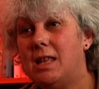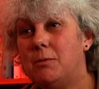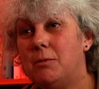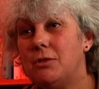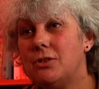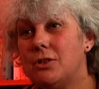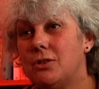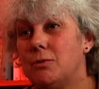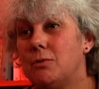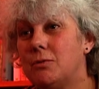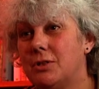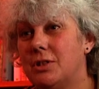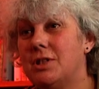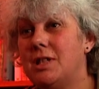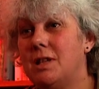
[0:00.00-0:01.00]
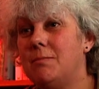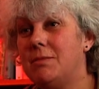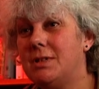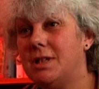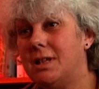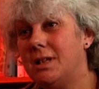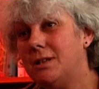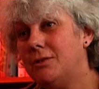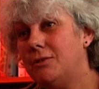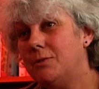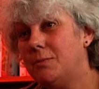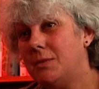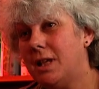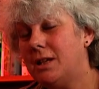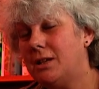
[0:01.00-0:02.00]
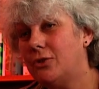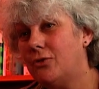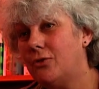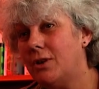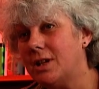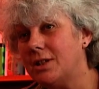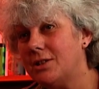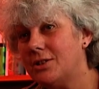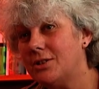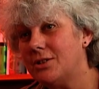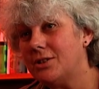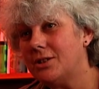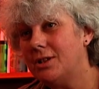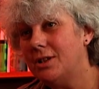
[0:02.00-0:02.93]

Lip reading: they want to talk to somebody whom they can trust.